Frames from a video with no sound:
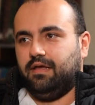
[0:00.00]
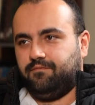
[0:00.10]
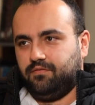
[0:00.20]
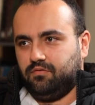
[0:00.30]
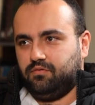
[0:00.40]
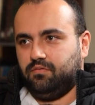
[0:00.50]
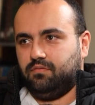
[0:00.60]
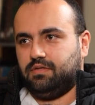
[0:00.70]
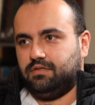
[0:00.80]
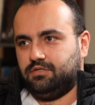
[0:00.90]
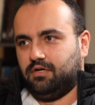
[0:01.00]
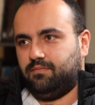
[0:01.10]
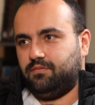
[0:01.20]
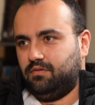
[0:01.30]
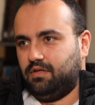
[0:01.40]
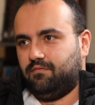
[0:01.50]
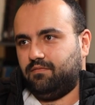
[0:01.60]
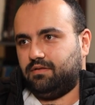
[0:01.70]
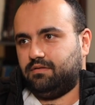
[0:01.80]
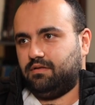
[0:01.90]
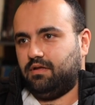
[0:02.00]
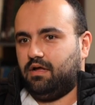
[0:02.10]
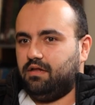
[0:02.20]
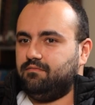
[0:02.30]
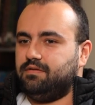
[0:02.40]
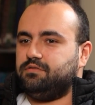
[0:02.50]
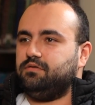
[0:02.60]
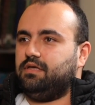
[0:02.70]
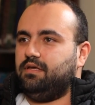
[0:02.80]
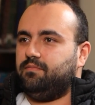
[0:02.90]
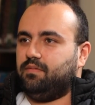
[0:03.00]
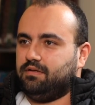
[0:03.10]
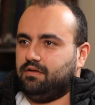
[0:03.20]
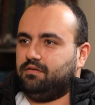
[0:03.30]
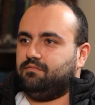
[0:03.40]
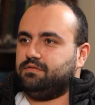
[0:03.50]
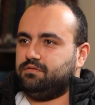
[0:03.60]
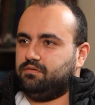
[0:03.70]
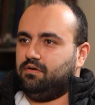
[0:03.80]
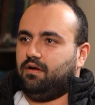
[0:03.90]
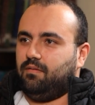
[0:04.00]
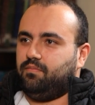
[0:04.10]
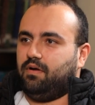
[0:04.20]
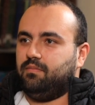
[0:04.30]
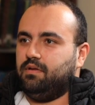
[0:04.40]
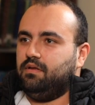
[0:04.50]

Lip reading: If you do the job you love it, always you keep and always you go up.